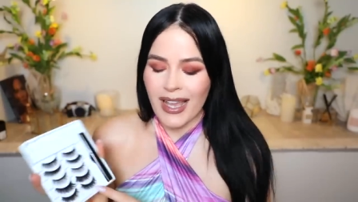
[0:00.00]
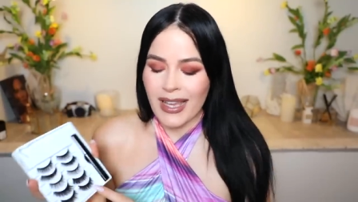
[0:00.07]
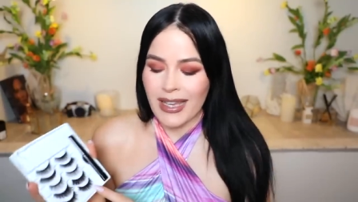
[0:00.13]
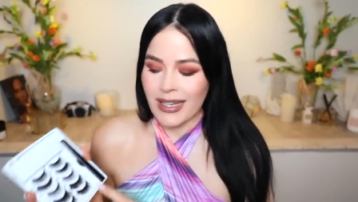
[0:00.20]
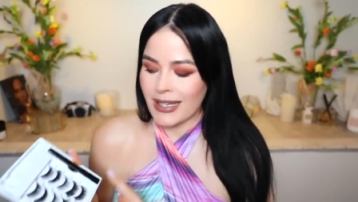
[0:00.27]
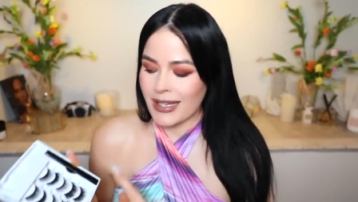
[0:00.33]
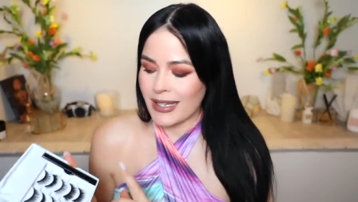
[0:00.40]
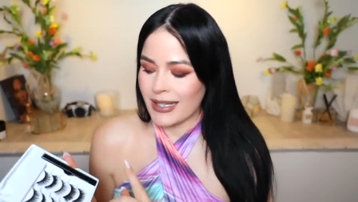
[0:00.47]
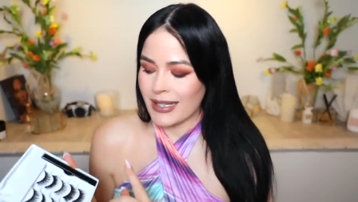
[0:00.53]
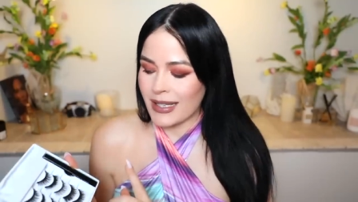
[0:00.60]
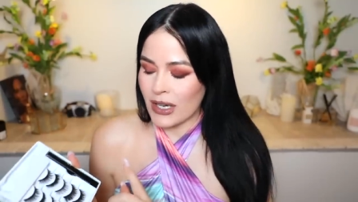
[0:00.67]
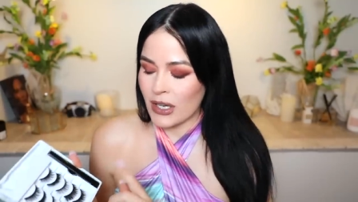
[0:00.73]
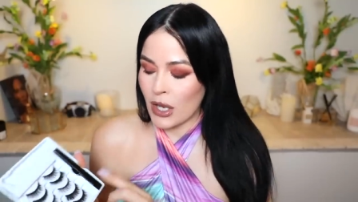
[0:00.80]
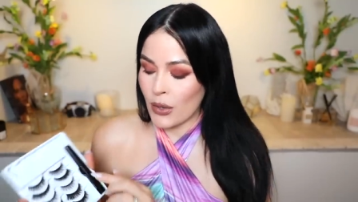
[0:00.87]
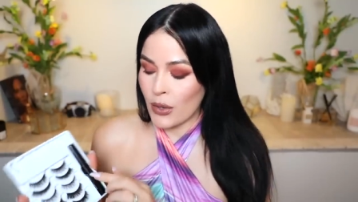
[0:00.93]
And
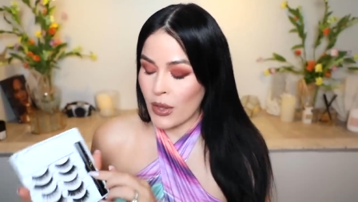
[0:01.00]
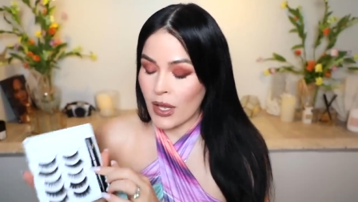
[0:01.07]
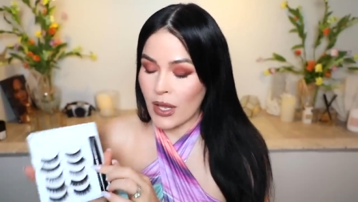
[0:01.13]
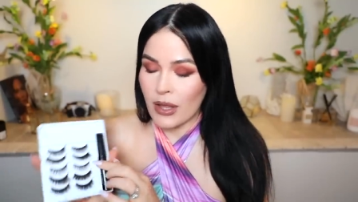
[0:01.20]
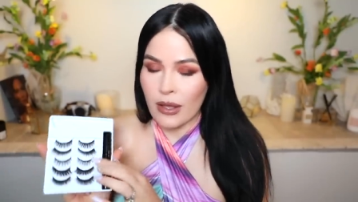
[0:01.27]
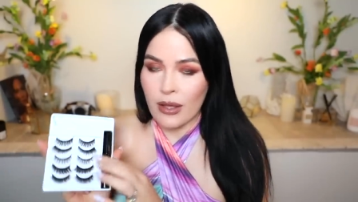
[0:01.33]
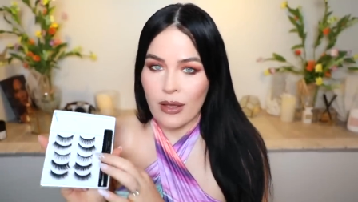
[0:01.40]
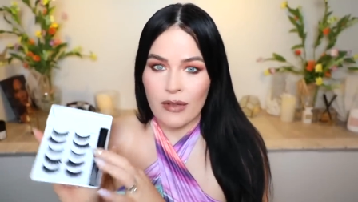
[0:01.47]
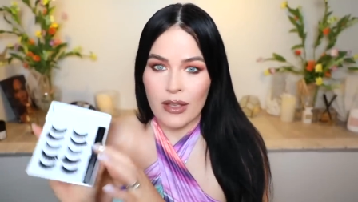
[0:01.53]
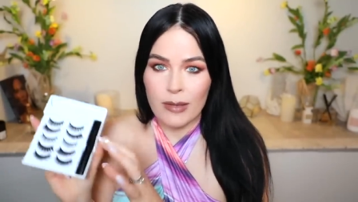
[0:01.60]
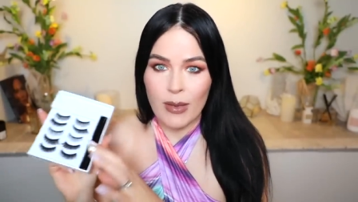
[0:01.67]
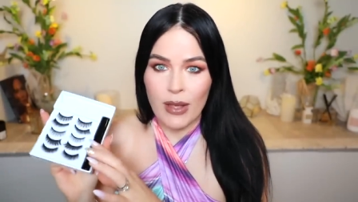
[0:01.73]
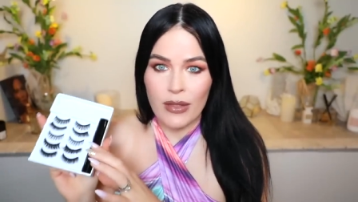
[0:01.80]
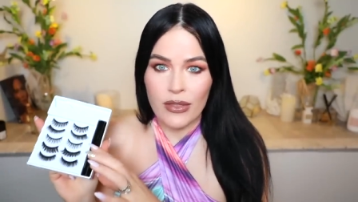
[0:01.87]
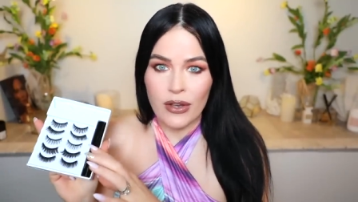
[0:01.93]
another thing I love
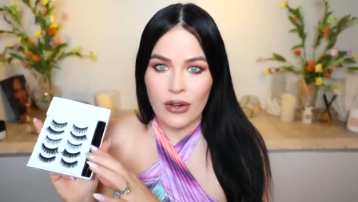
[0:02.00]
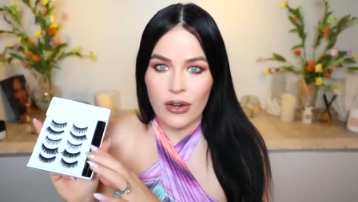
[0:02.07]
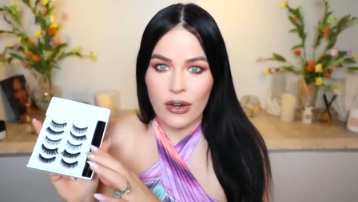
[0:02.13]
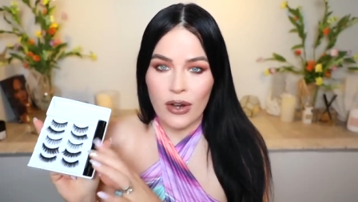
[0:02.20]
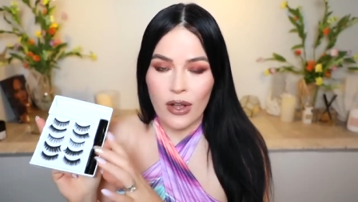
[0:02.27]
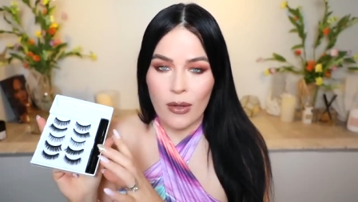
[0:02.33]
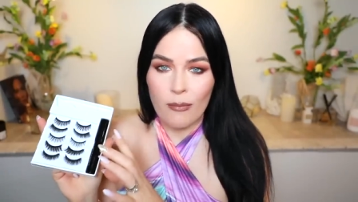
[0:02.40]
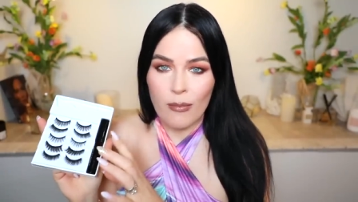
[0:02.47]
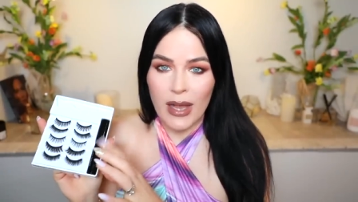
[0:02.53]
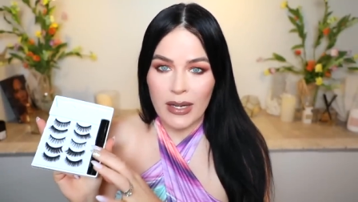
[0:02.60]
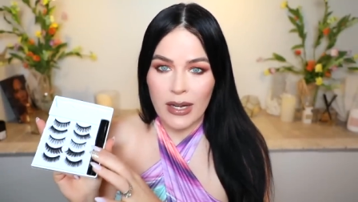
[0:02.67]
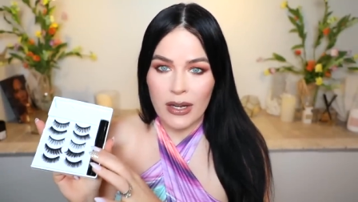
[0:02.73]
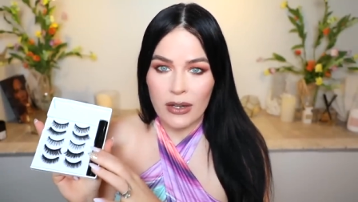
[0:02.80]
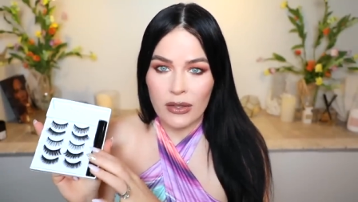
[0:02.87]
about their magnetic